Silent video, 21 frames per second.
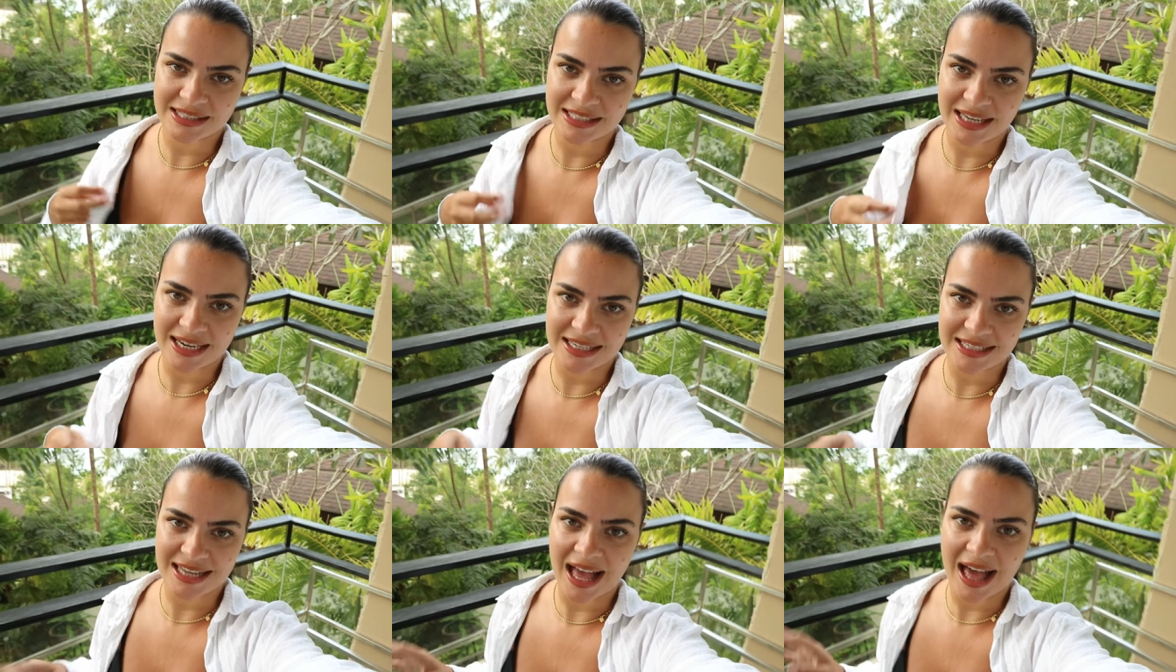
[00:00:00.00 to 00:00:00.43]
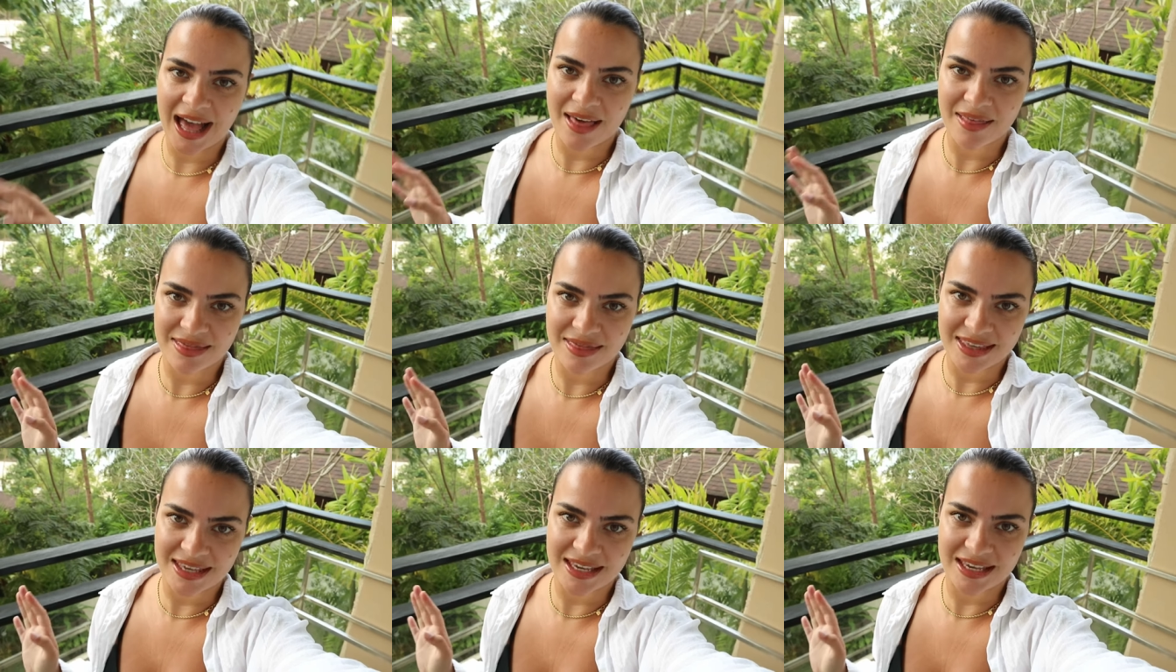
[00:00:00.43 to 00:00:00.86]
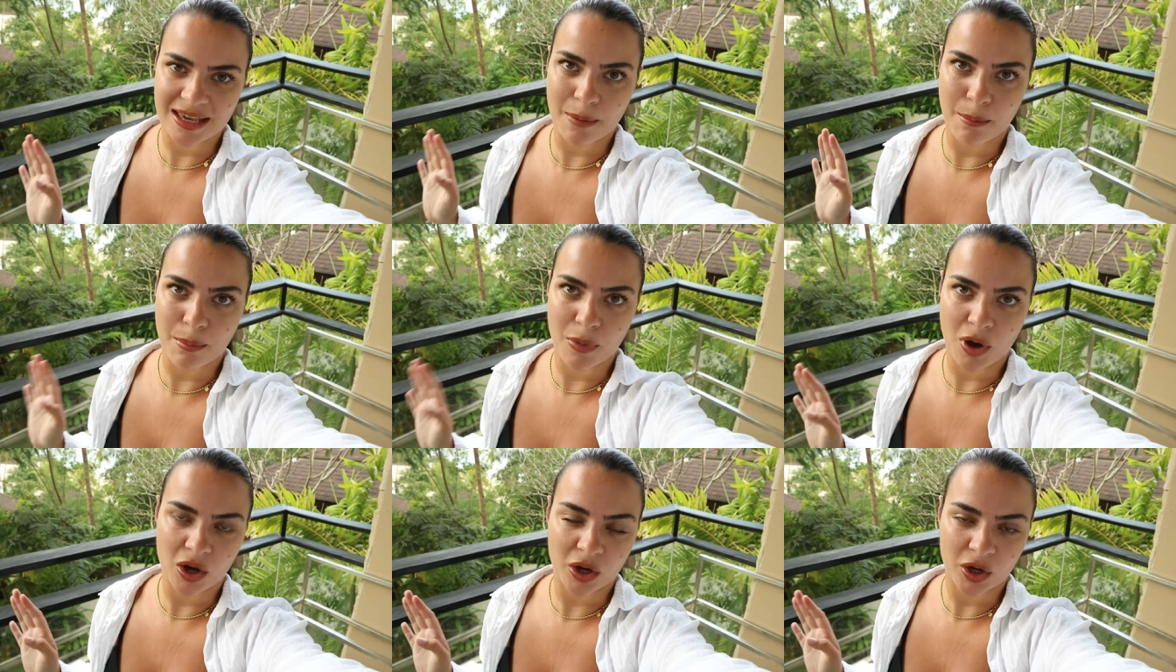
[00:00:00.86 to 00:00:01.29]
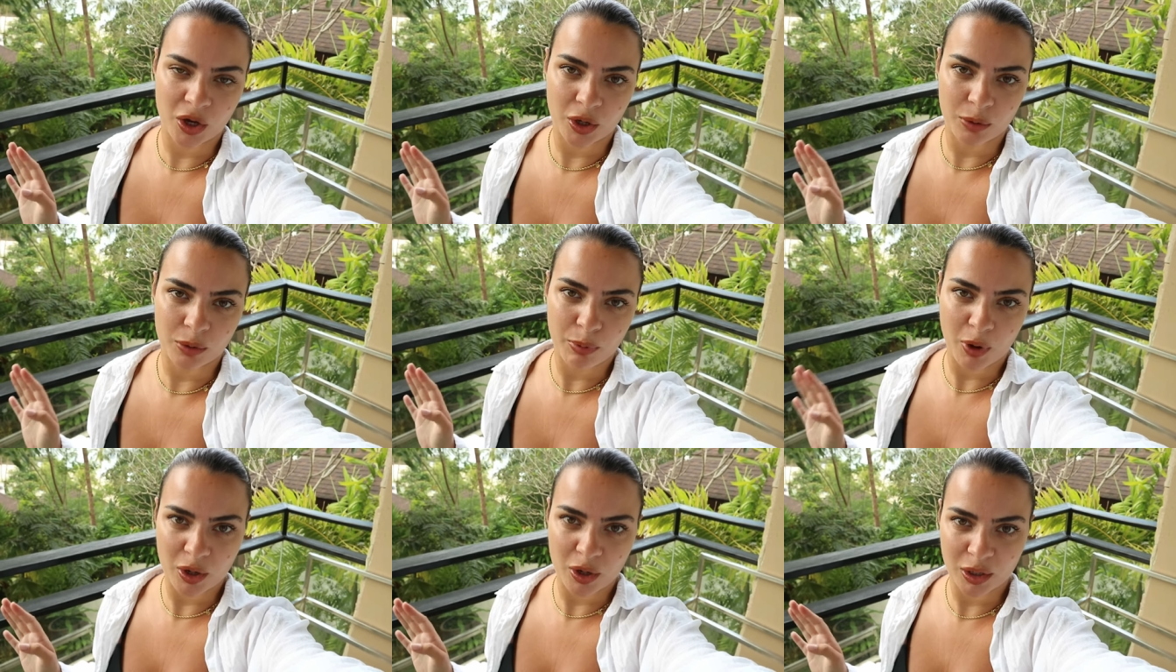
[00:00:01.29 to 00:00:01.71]
stayed at the
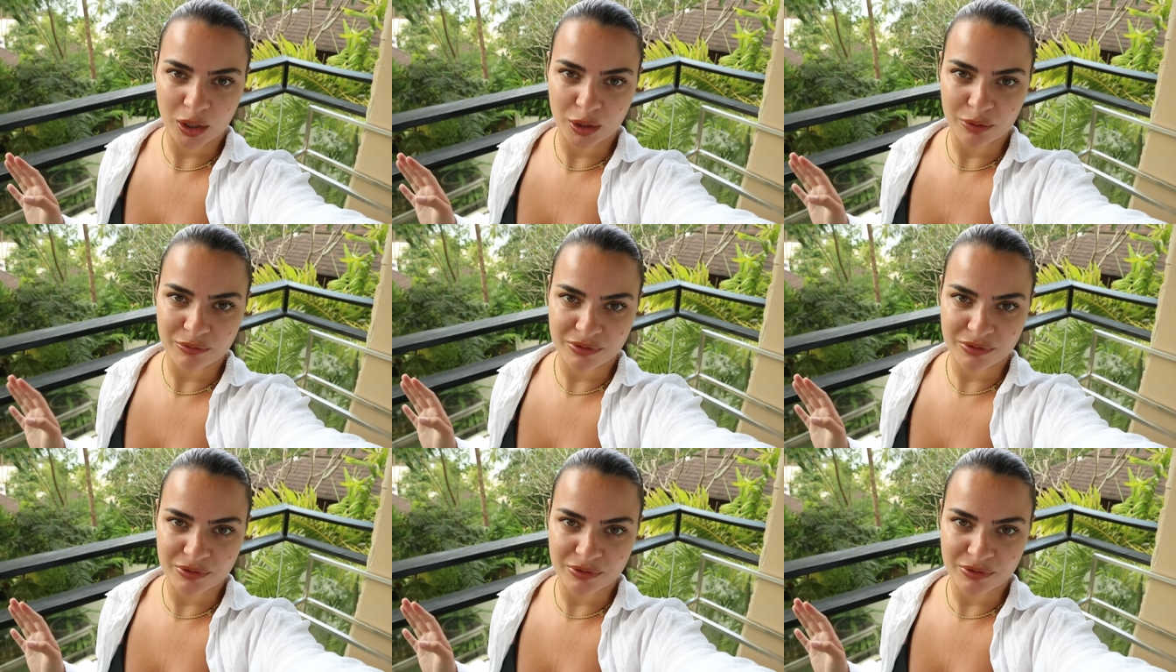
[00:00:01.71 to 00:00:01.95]
Marco Polo